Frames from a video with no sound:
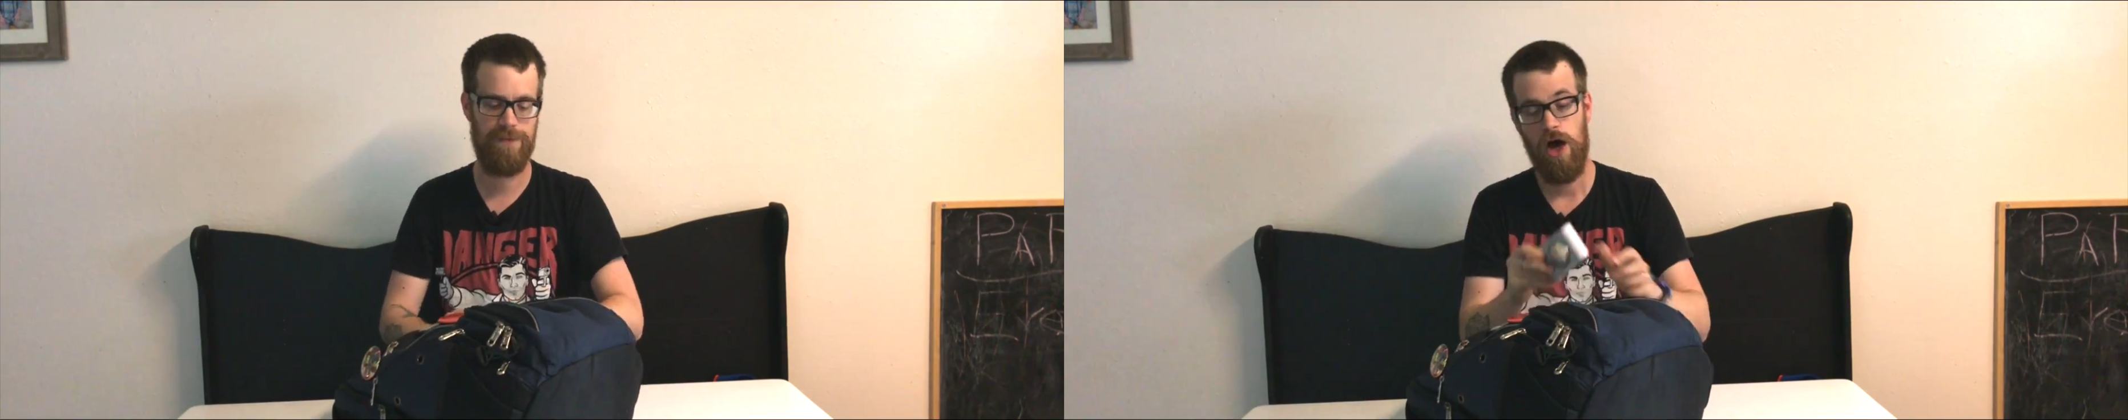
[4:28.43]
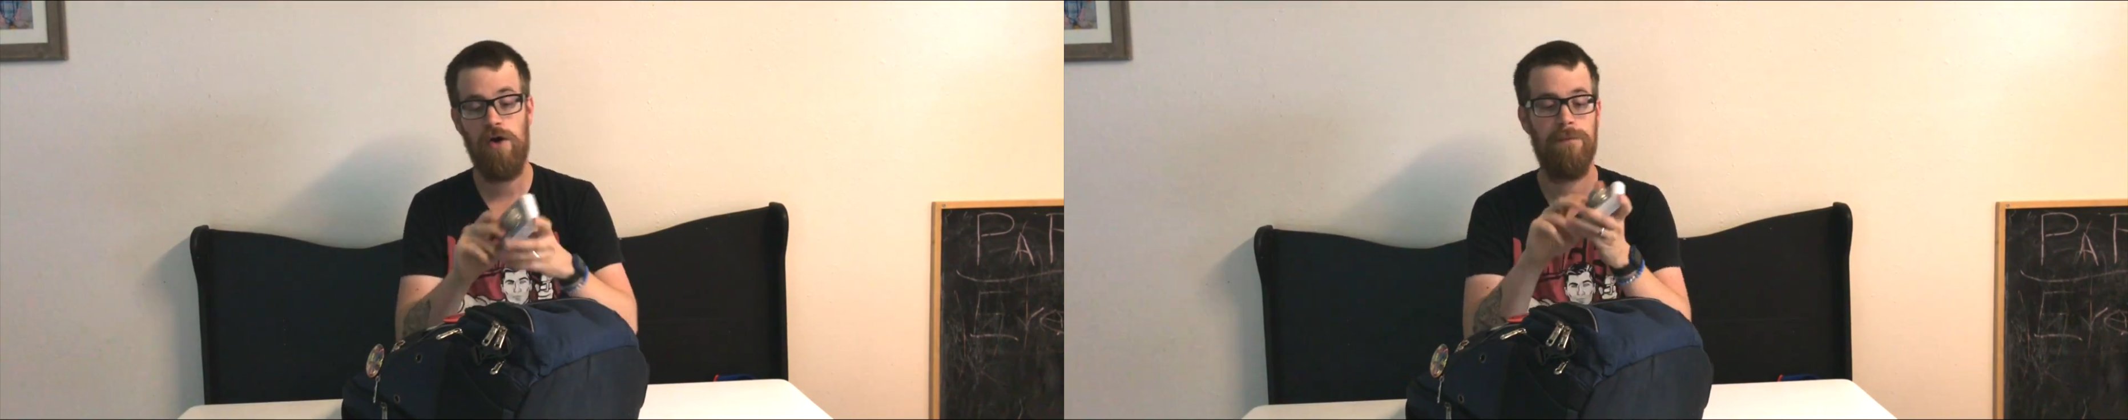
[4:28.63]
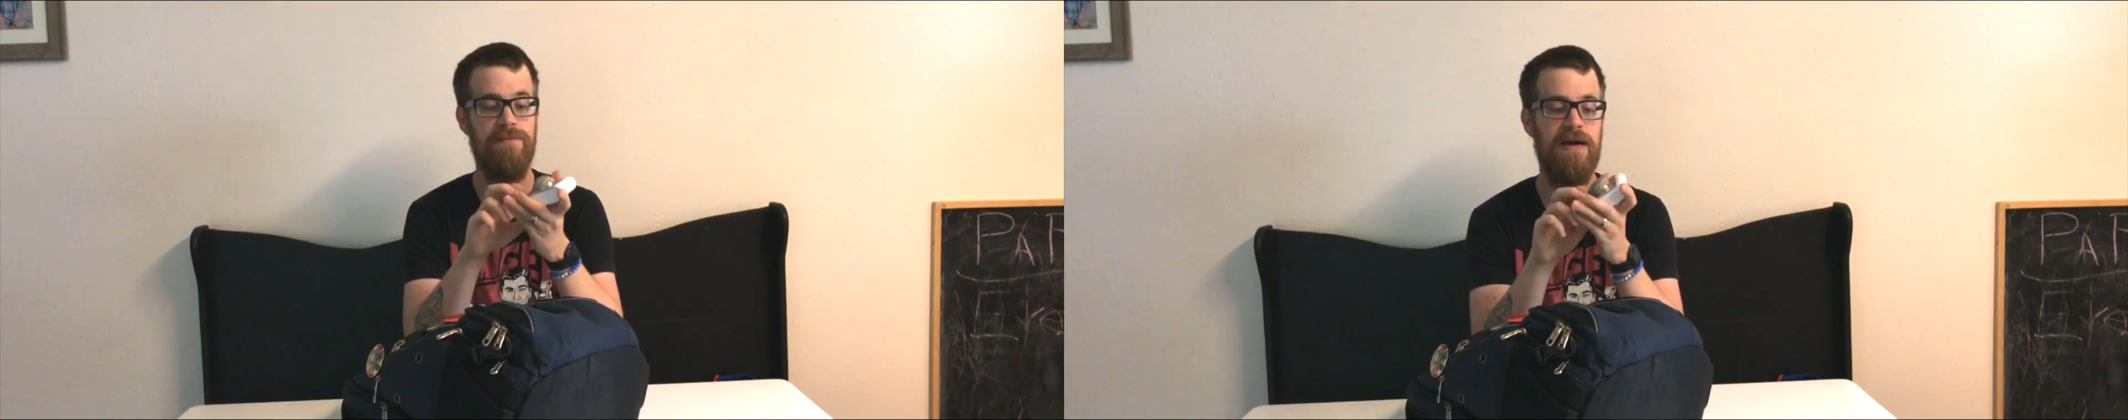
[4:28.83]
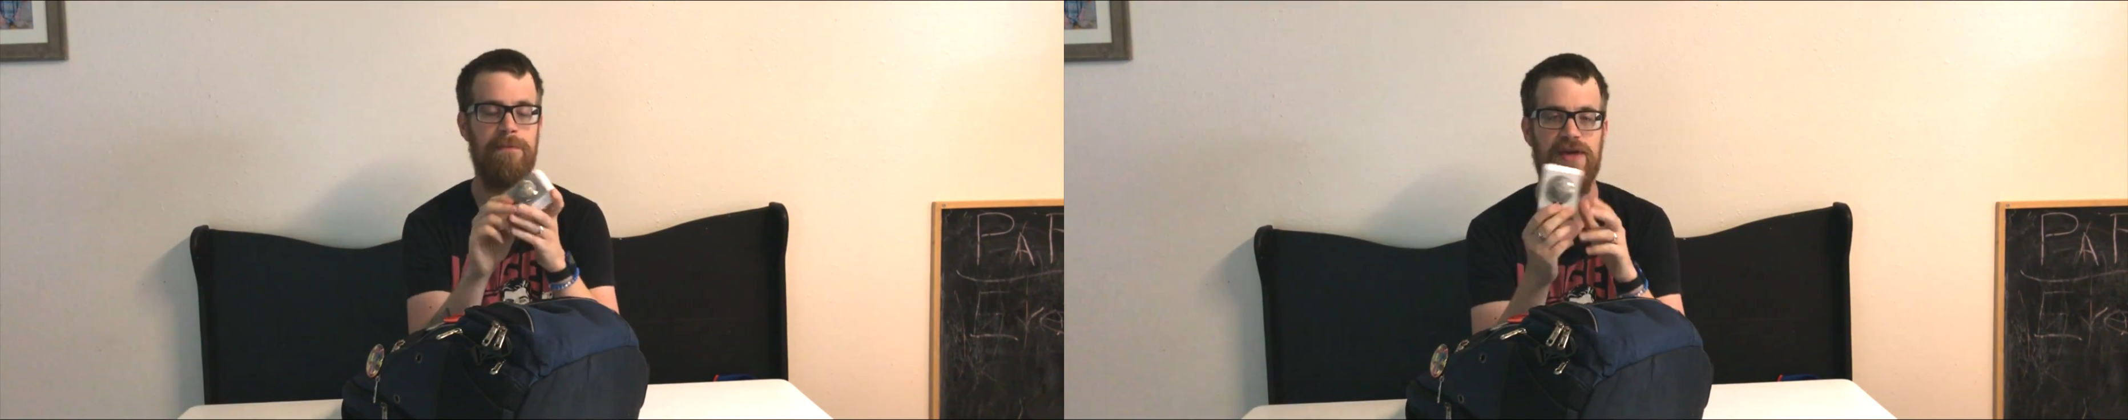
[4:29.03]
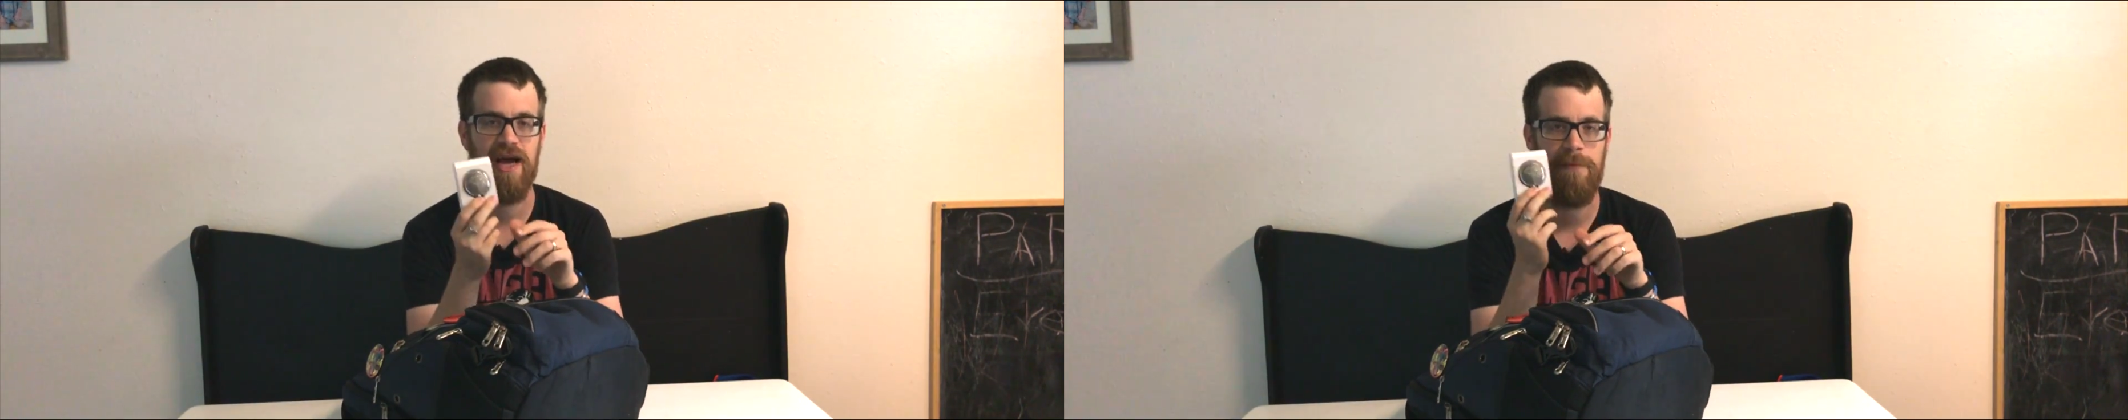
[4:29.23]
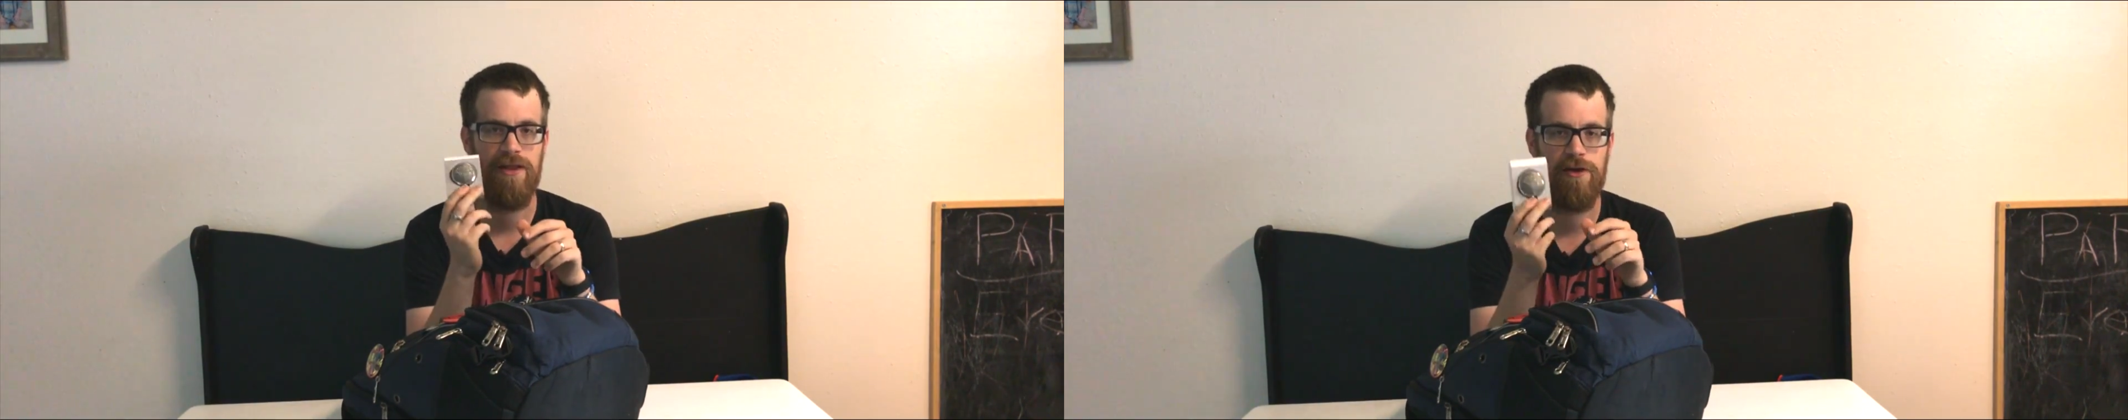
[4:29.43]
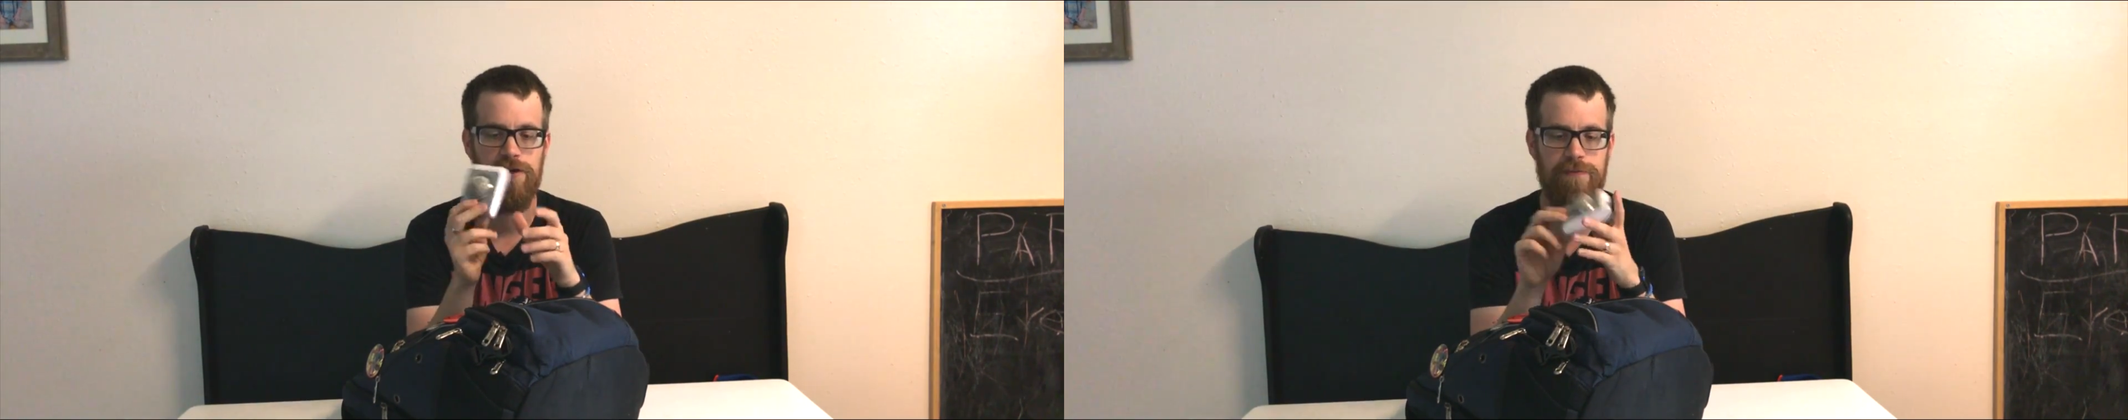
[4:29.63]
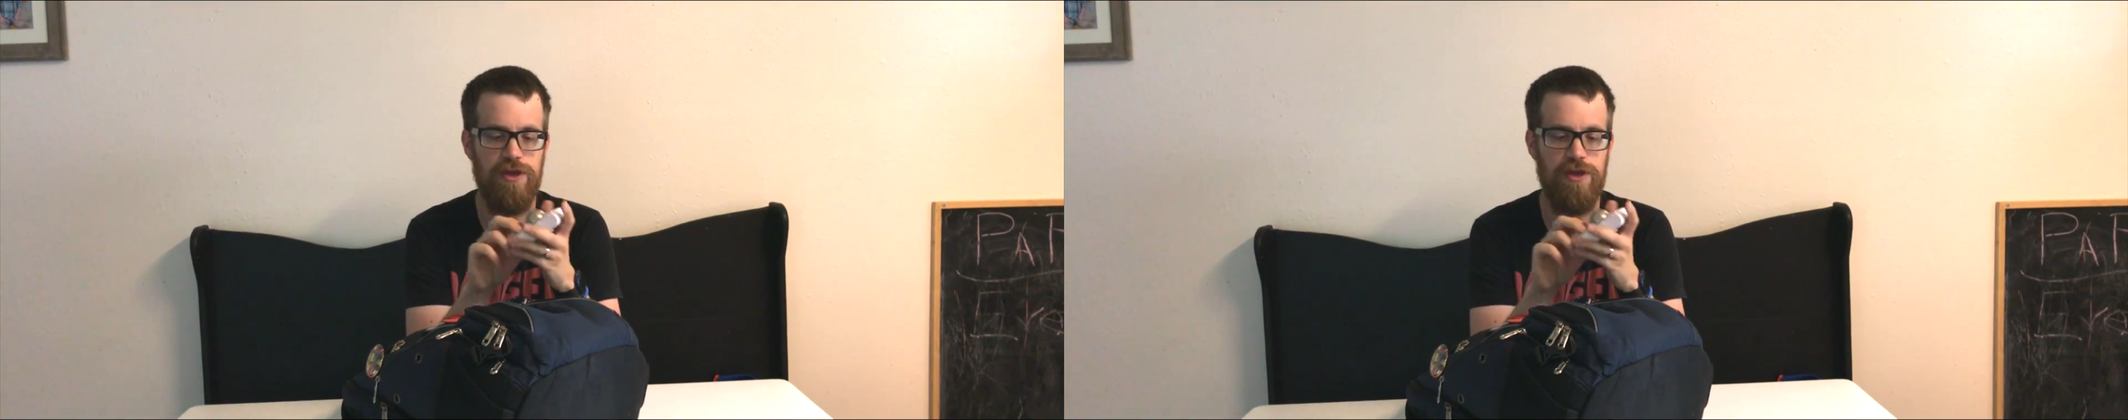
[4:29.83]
Oh, yep, got my little